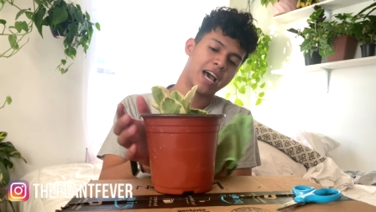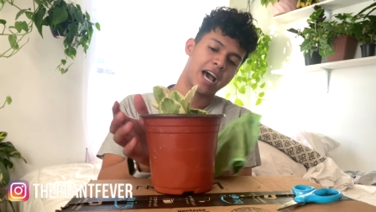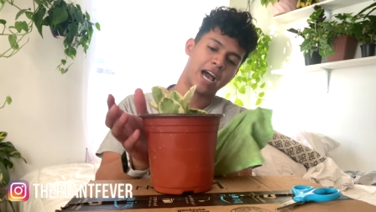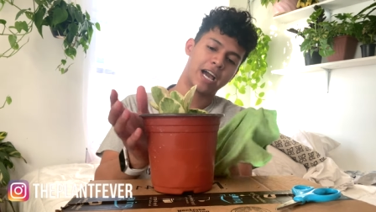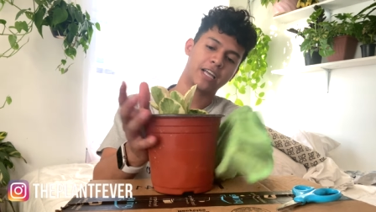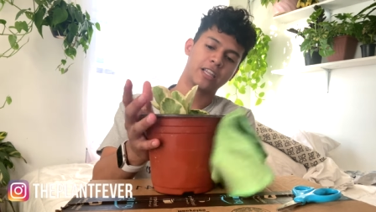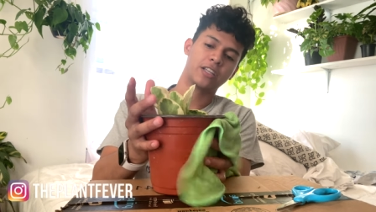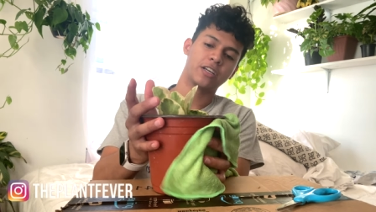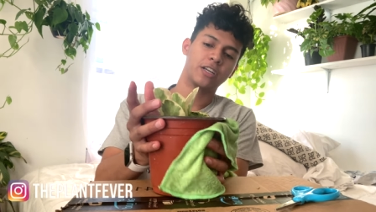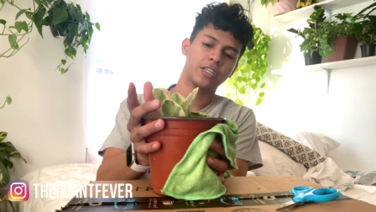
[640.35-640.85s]

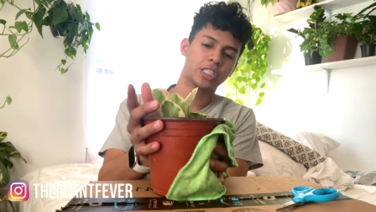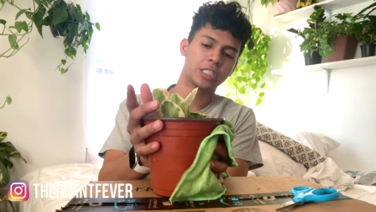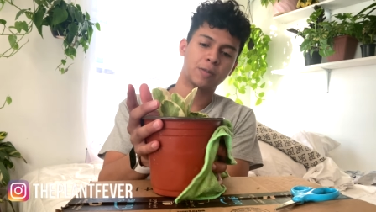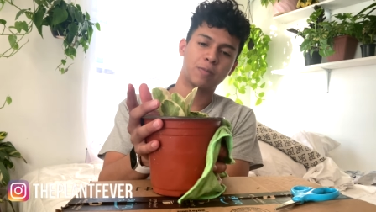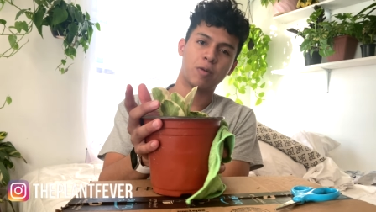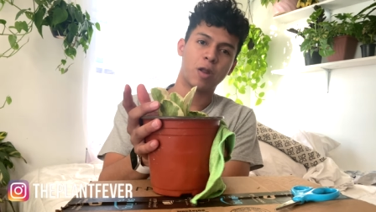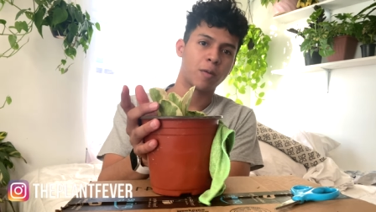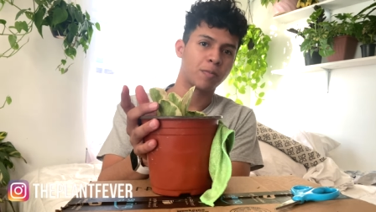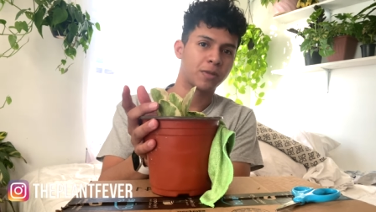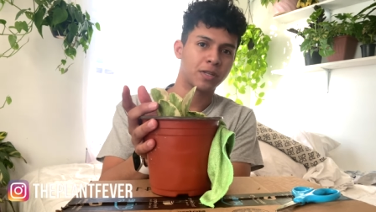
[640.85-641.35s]
I literally just
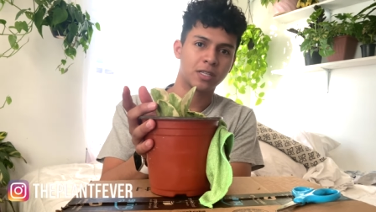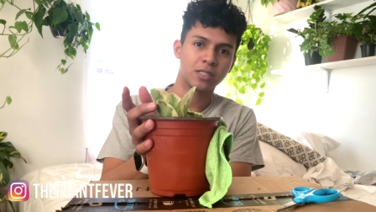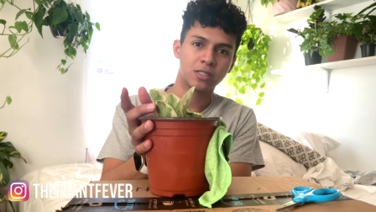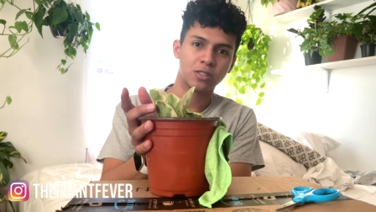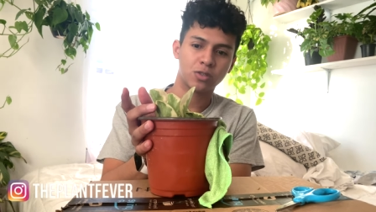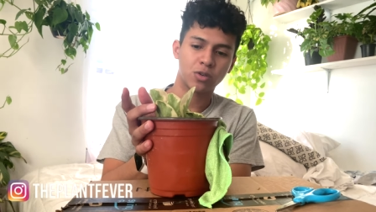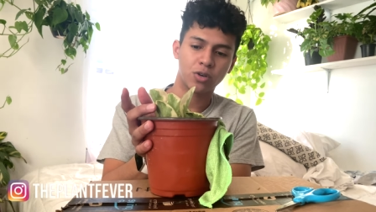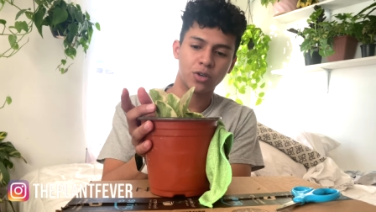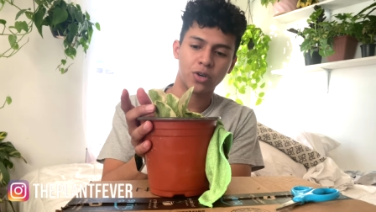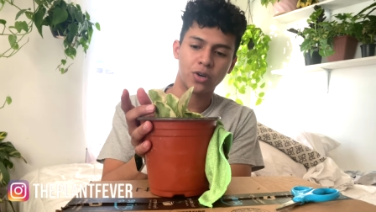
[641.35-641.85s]
popped it in
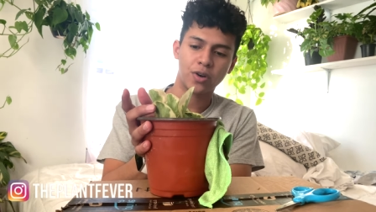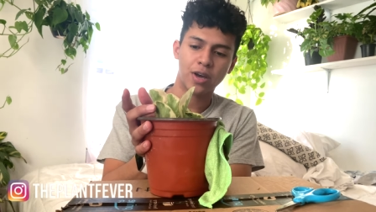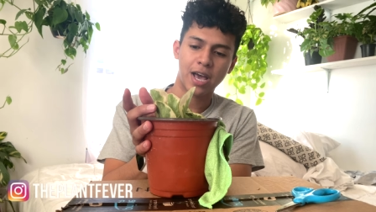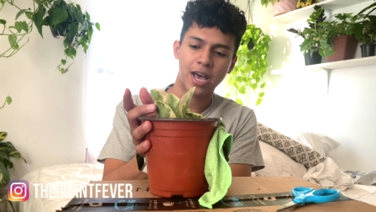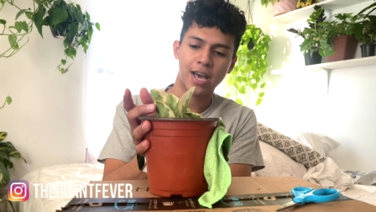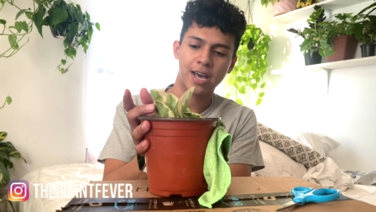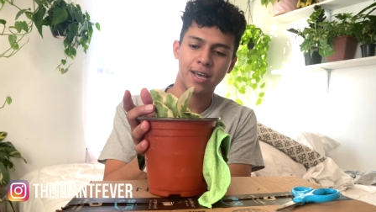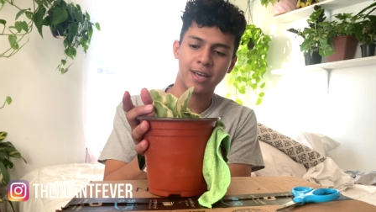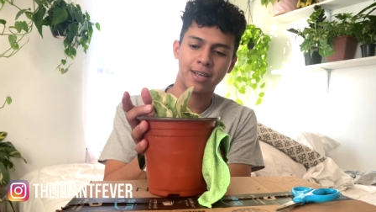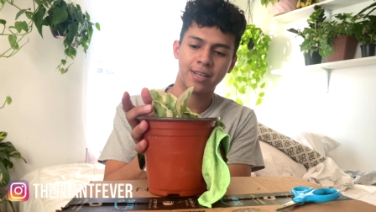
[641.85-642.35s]
soil
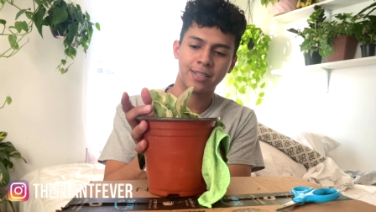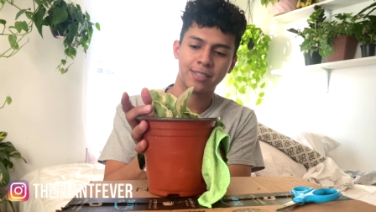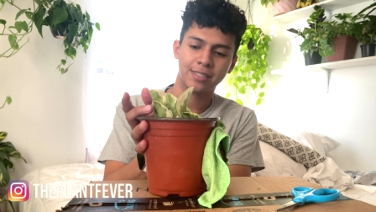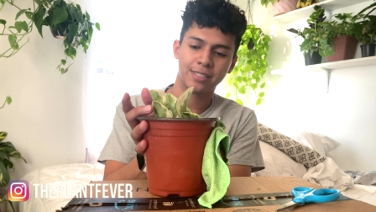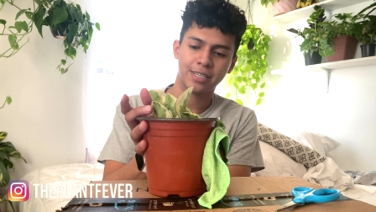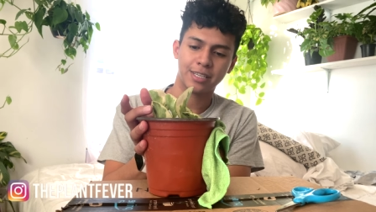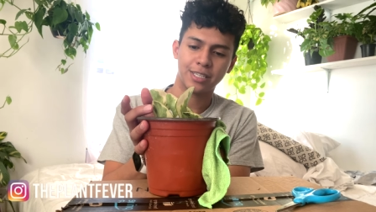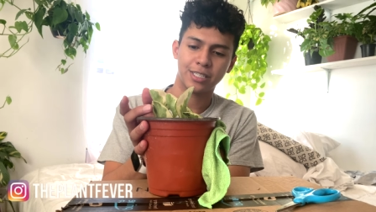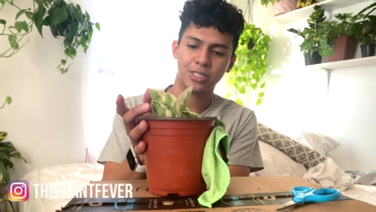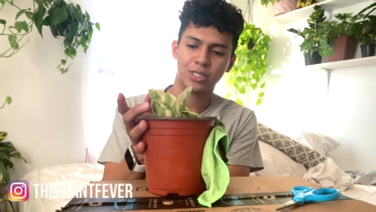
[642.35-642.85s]
and
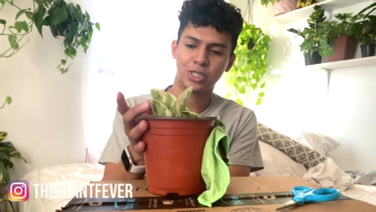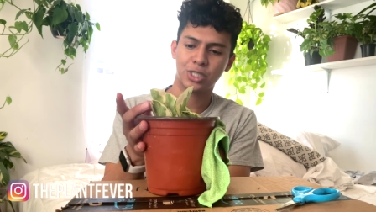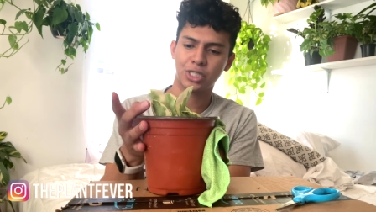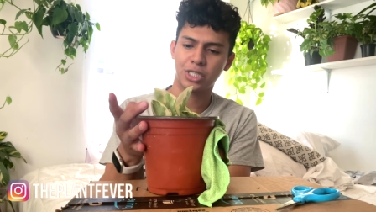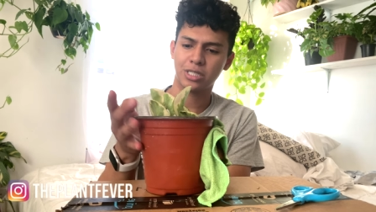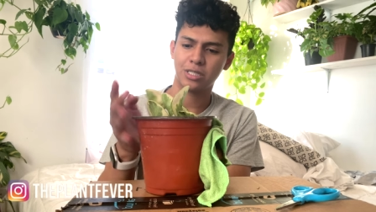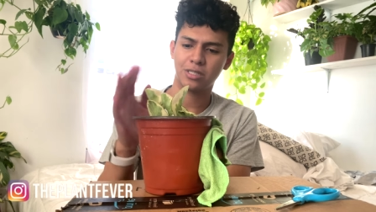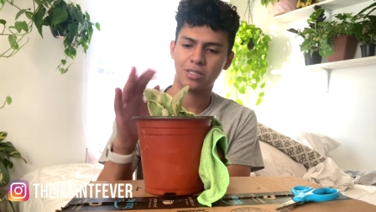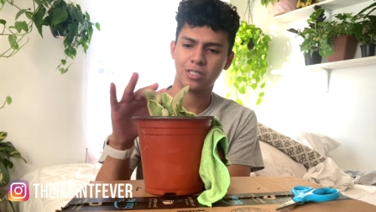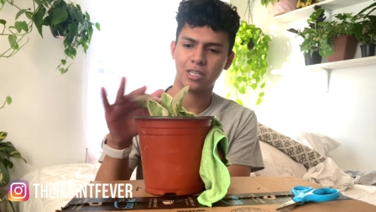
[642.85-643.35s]
it's
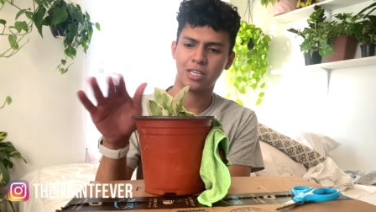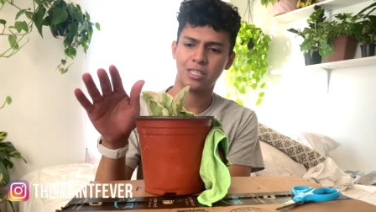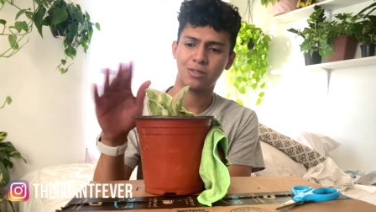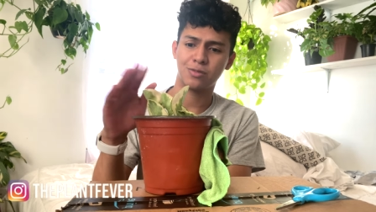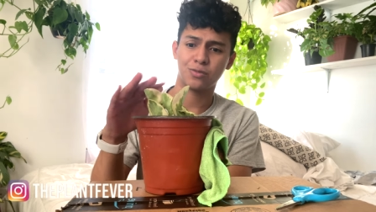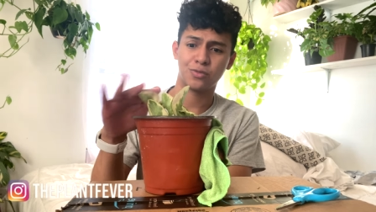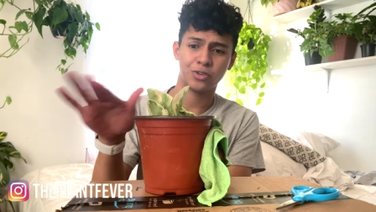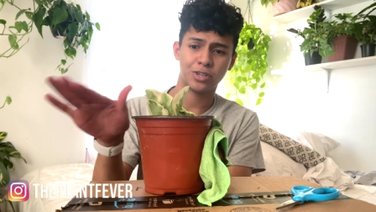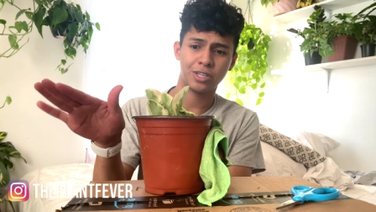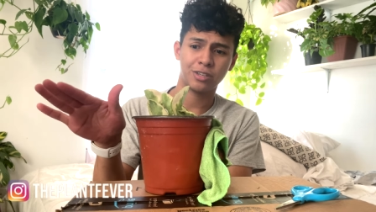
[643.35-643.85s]
just, it's
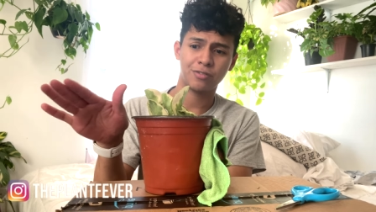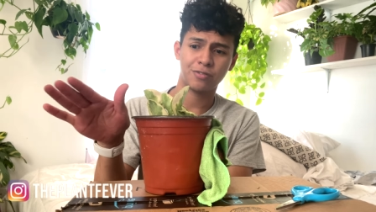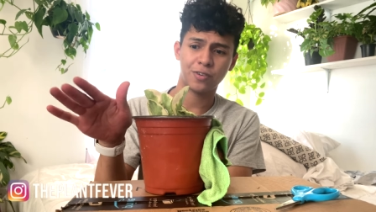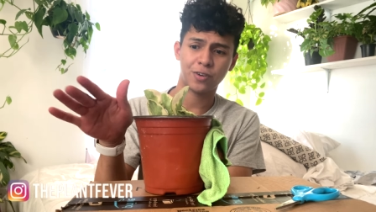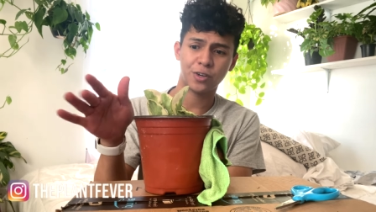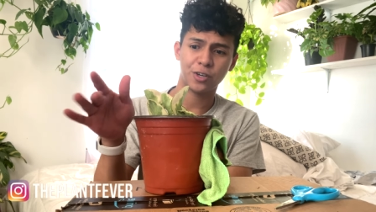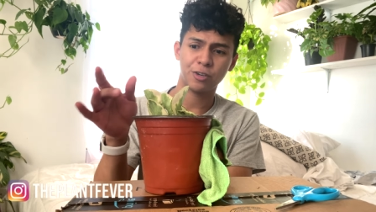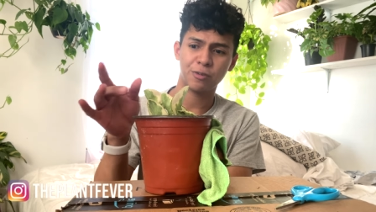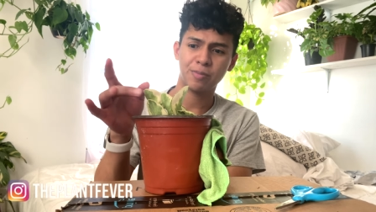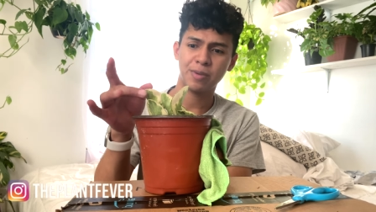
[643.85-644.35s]
really
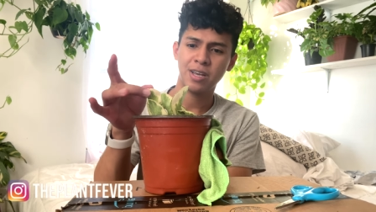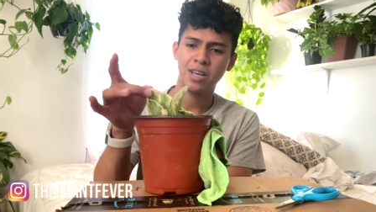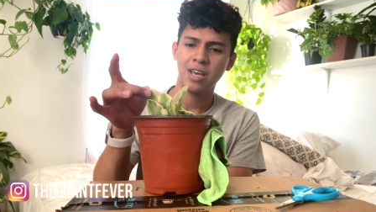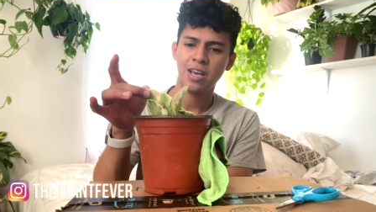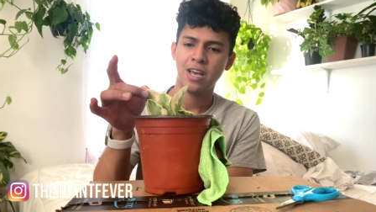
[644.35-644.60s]
firm.